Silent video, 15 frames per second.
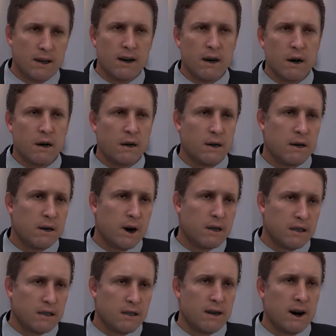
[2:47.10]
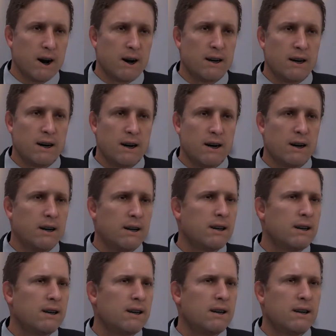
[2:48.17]
Morale went up. Oh yeah.
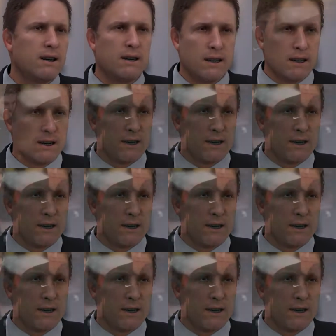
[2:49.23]
And trust.